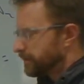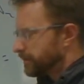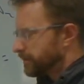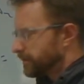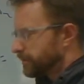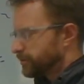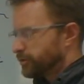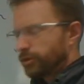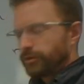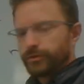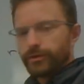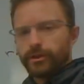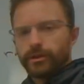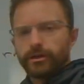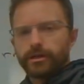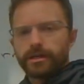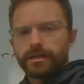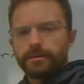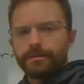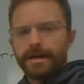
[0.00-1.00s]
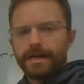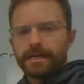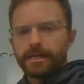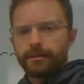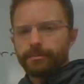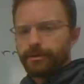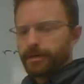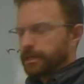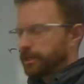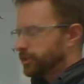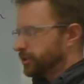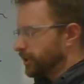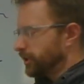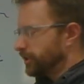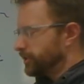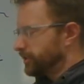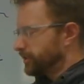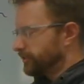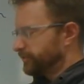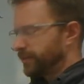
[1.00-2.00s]
So if you look on the back of your periodic
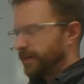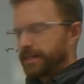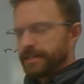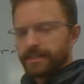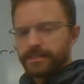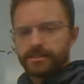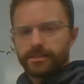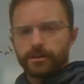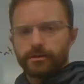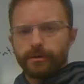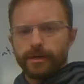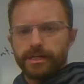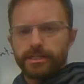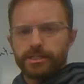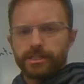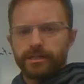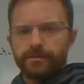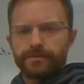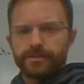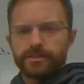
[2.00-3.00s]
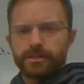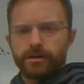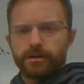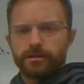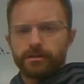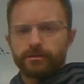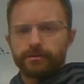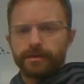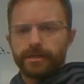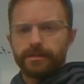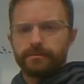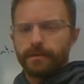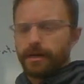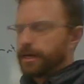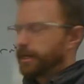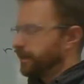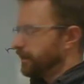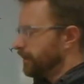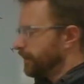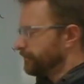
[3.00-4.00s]
chart, you can find this equation if it's hard to read
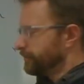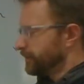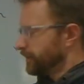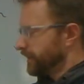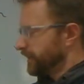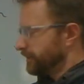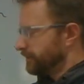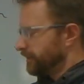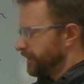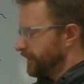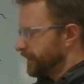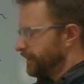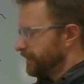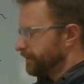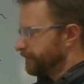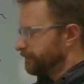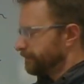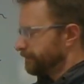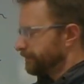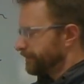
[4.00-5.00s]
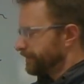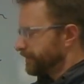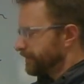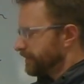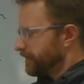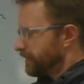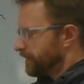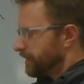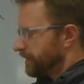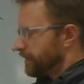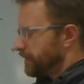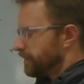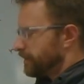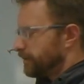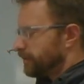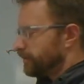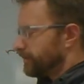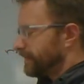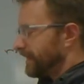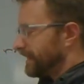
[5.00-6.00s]
my awful handwriting.
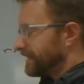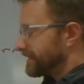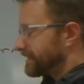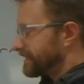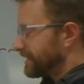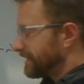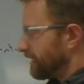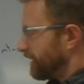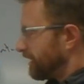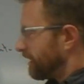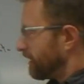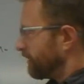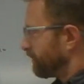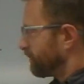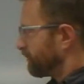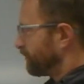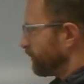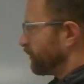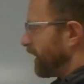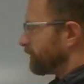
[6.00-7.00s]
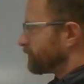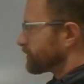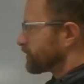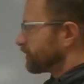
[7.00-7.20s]
That's a flip-flop.